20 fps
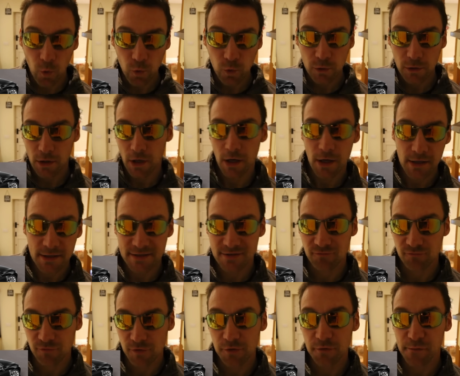all
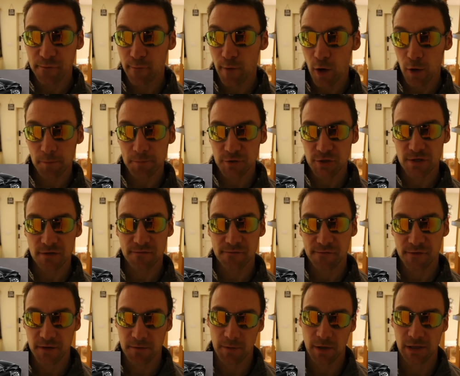glass roof option
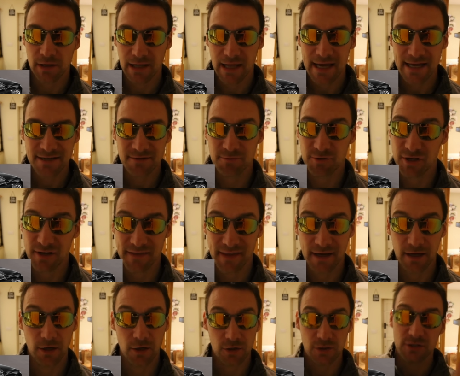for the Model S, which I
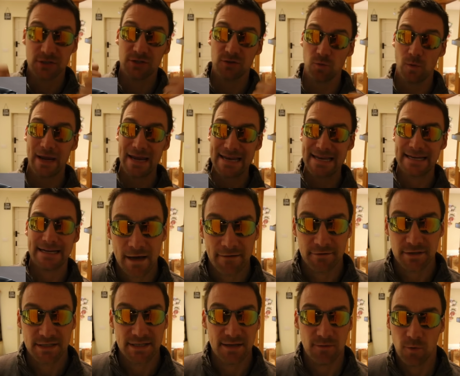think looks sweet.
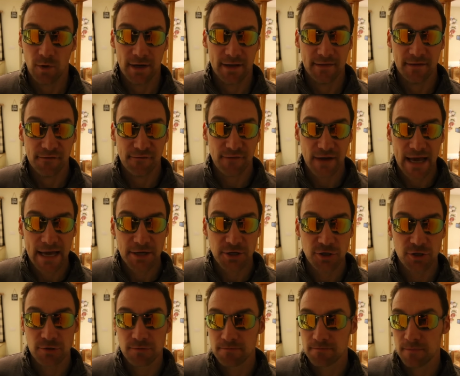Haven't seen one in the
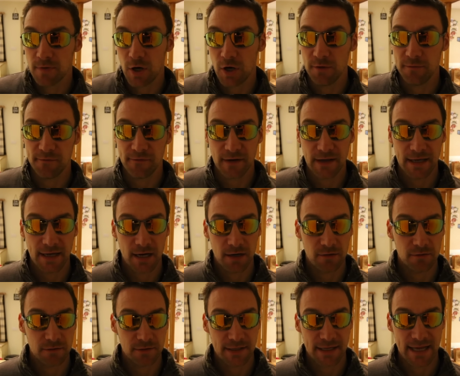flesh. Hopefully
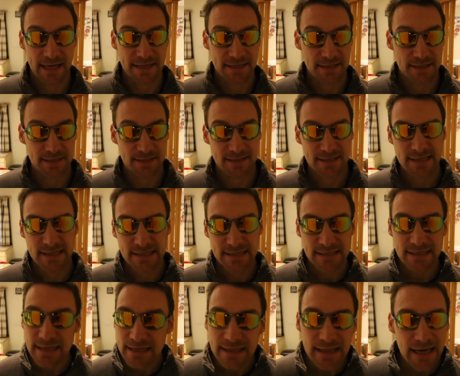I'll get to
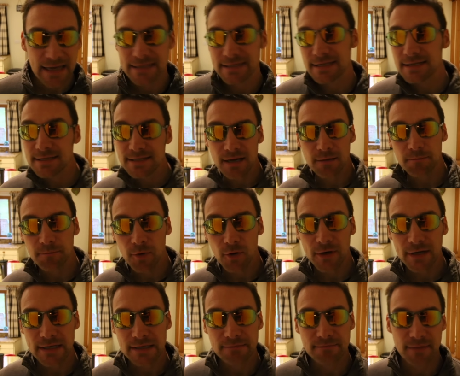see that at some
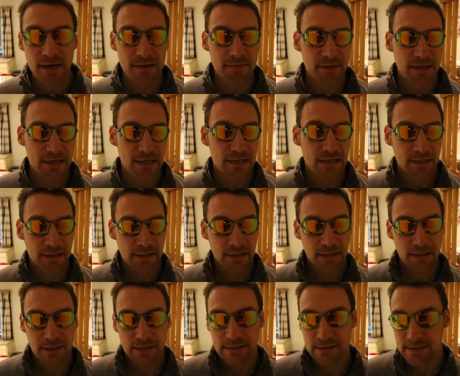point, maybe
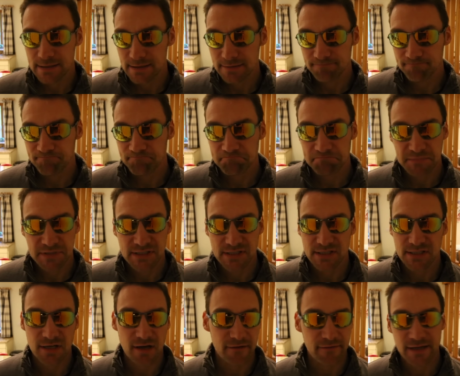at a
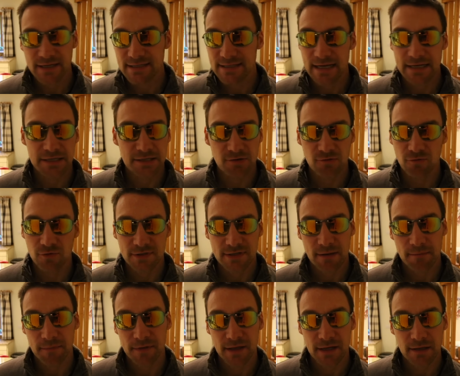service center or
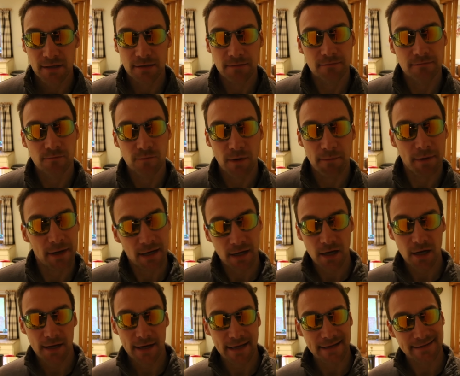something when my
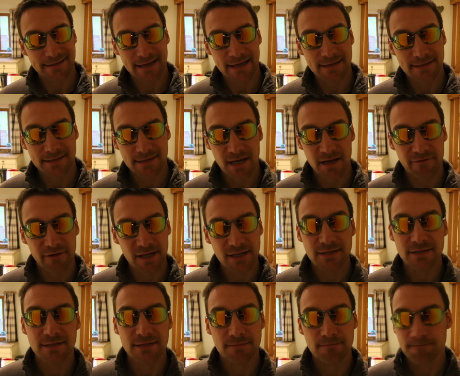car next gets
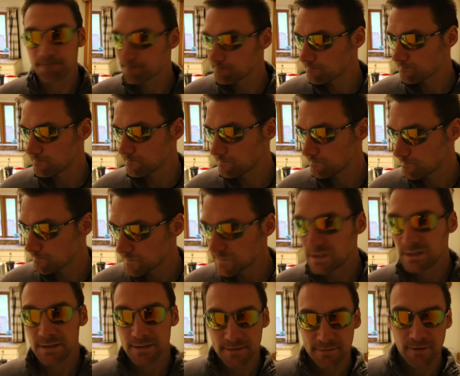serviced.
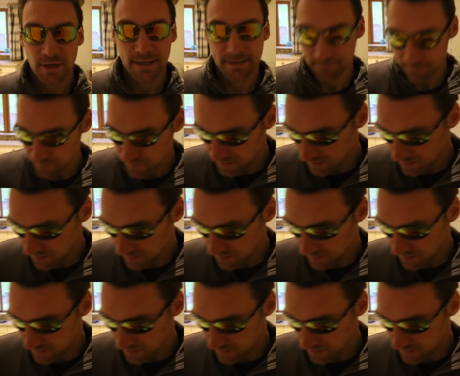Right,